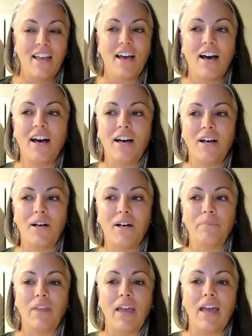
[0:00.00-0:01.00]

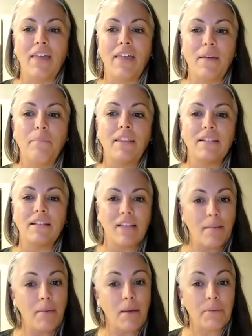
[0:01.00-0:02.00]
And then by the
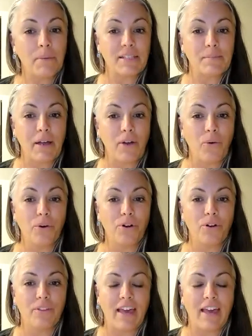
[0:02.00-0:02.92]
time I placed my order,